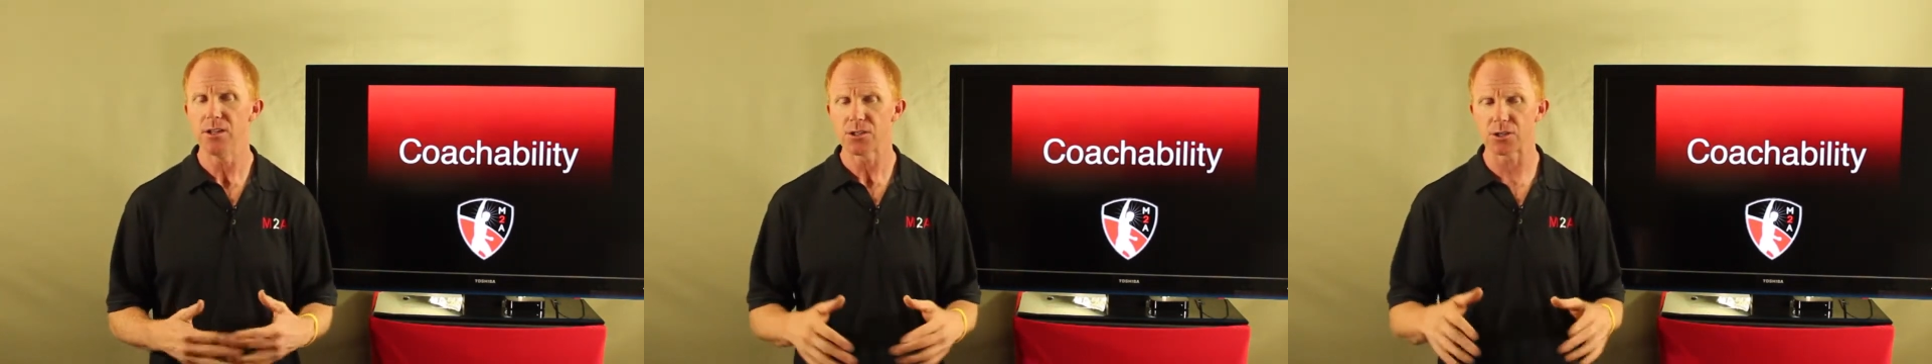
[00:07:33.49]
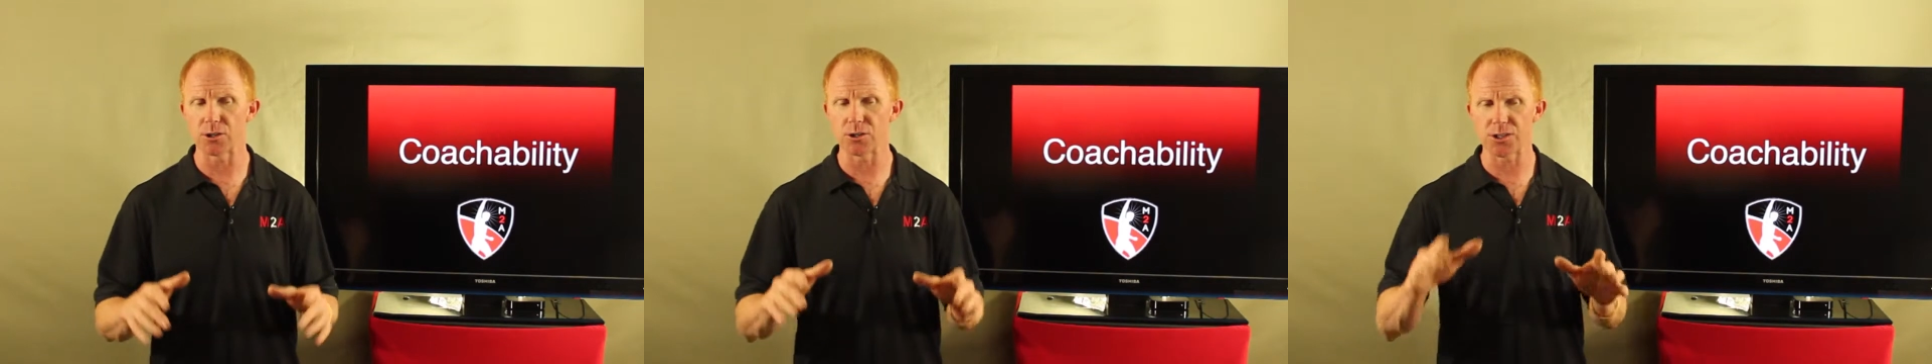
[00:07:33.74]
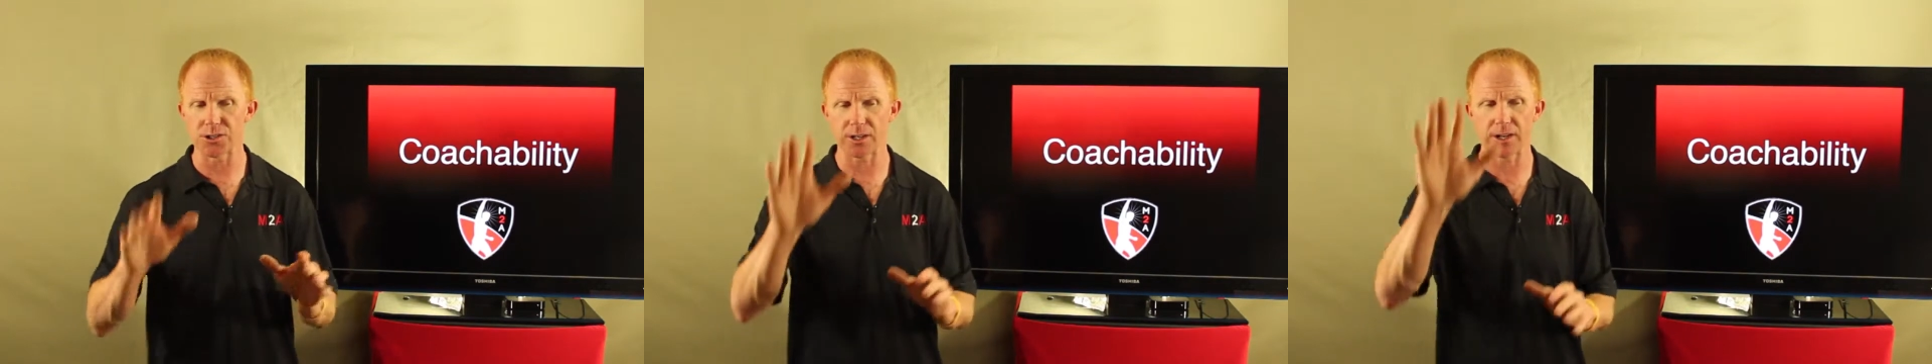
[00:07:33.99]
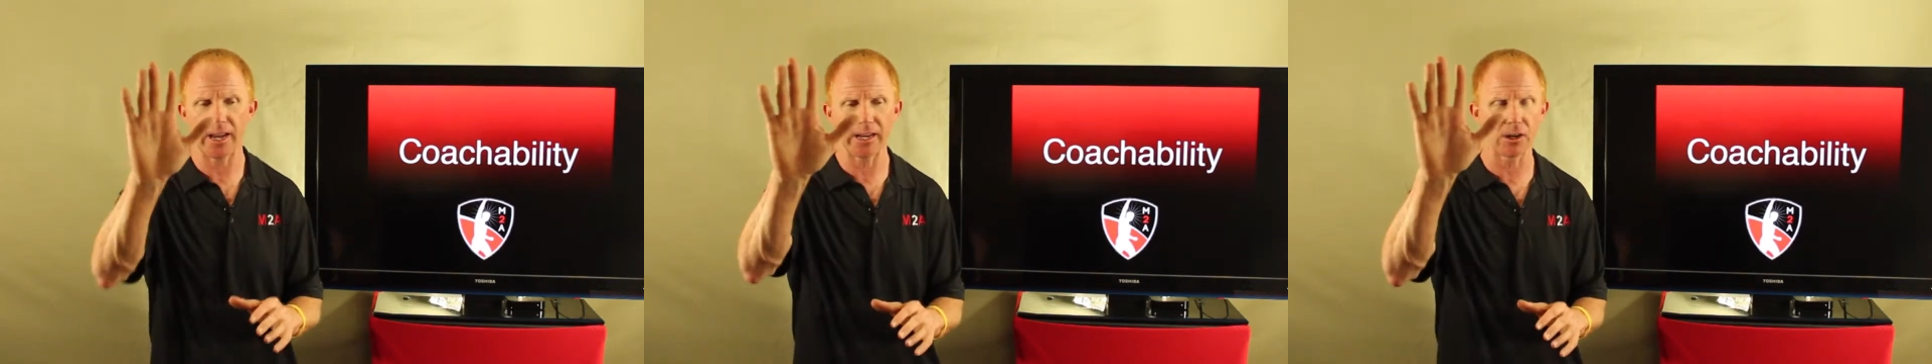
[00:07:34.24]
So she
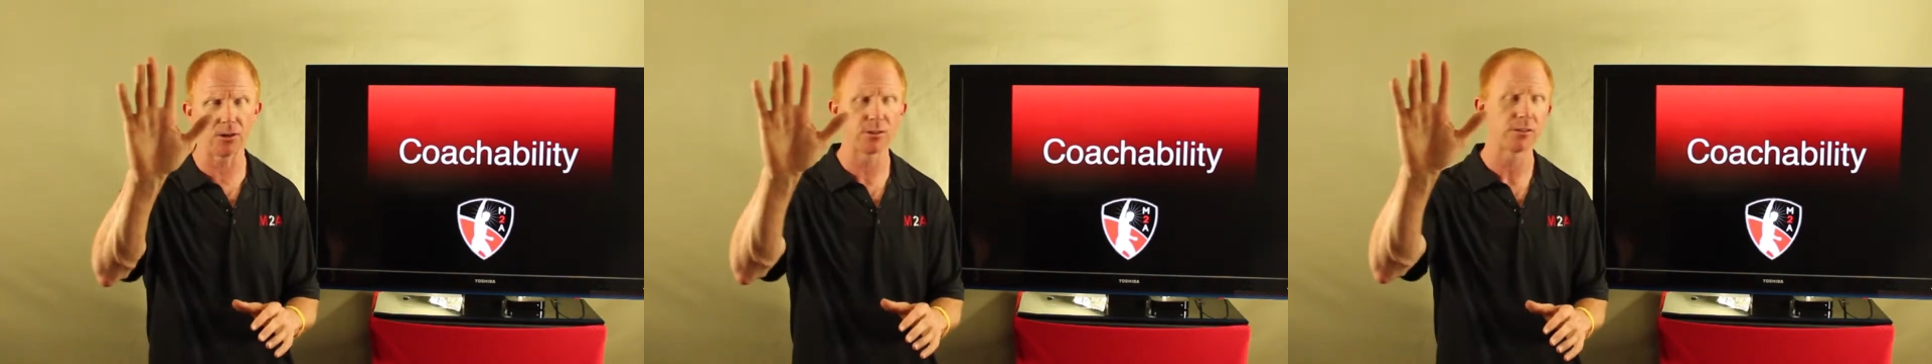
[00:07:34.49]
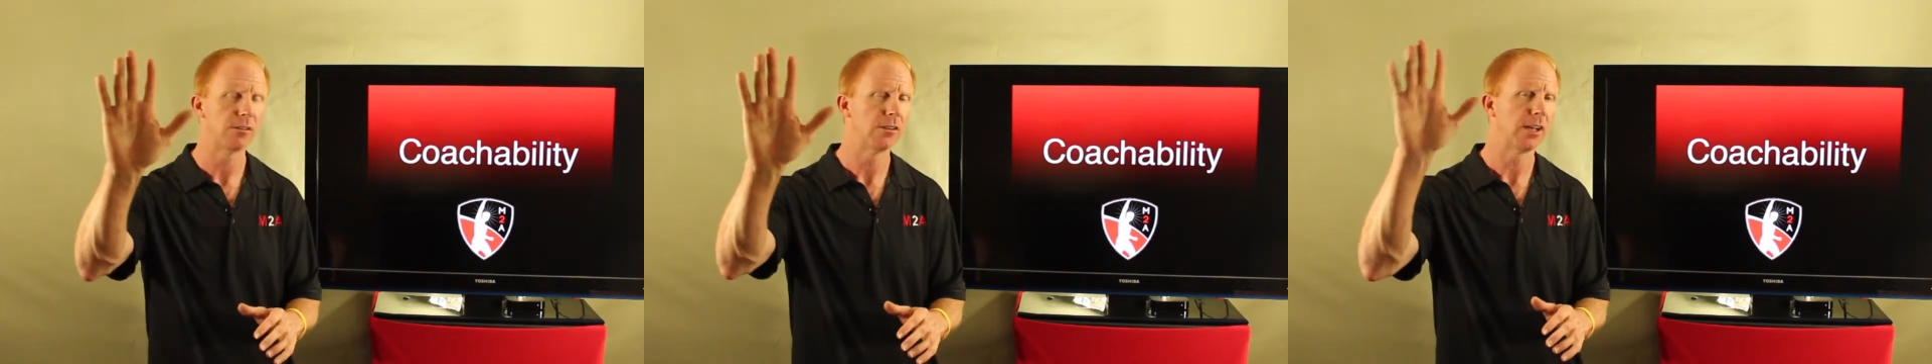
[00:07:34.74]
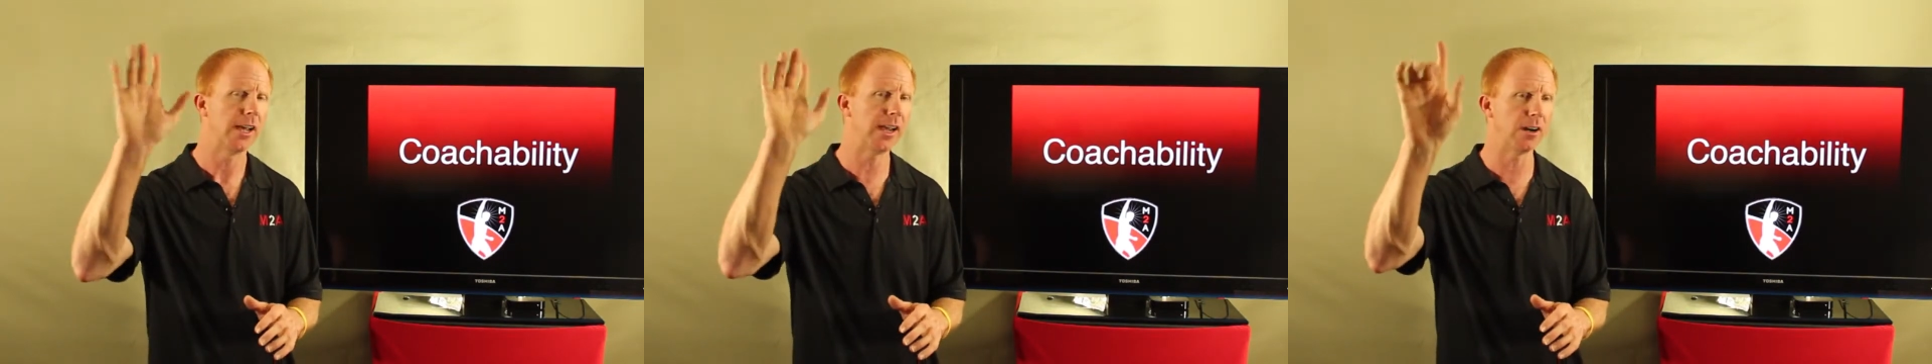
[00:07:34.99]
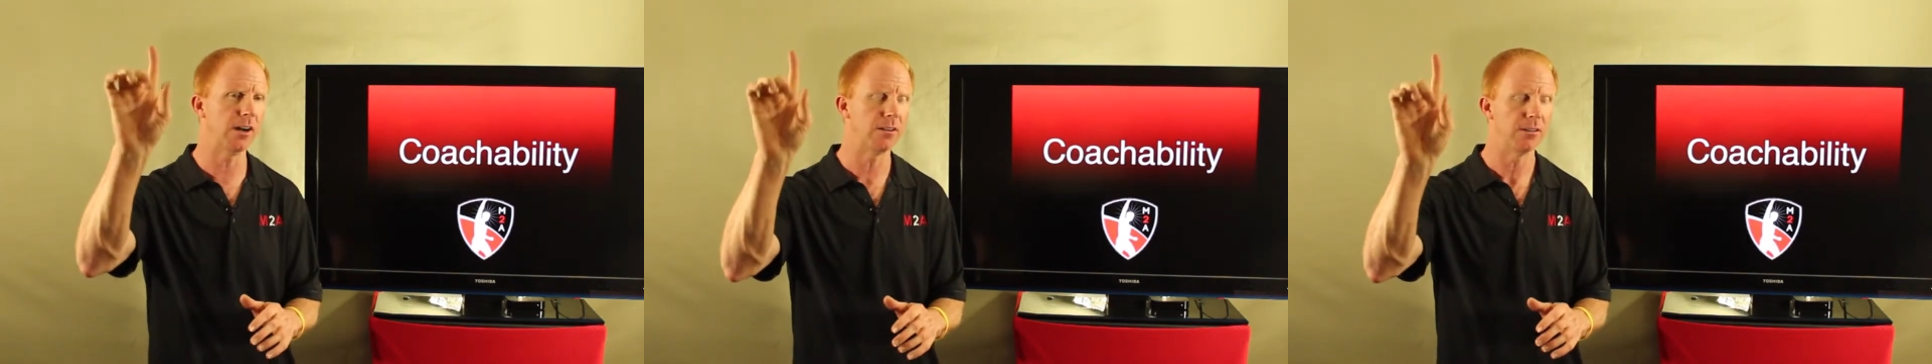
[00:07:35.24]
said, hey coach, hang
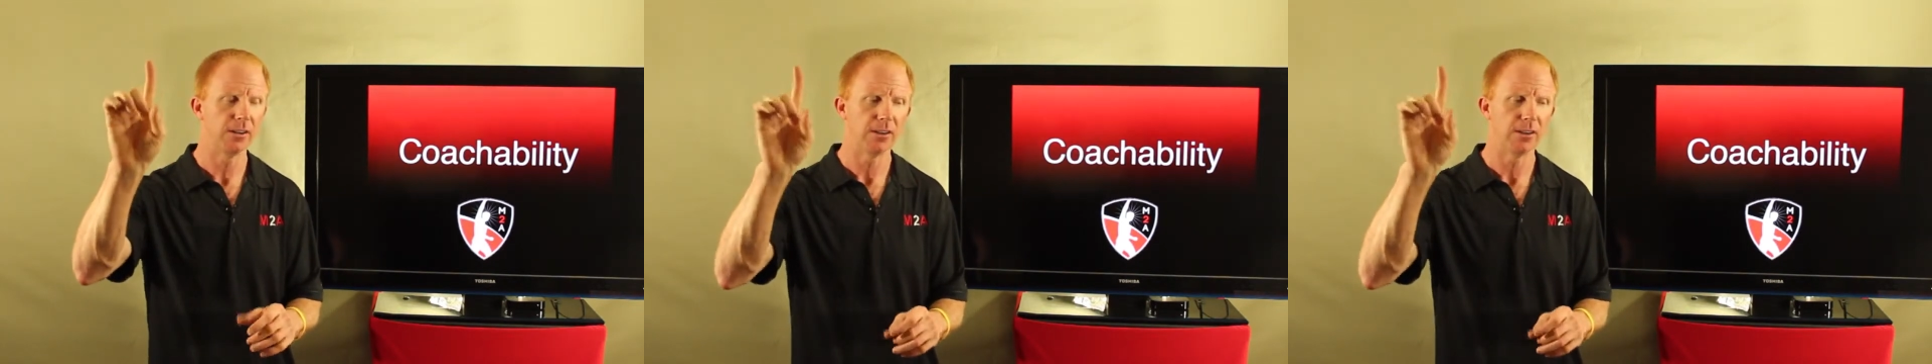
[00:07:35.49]
on.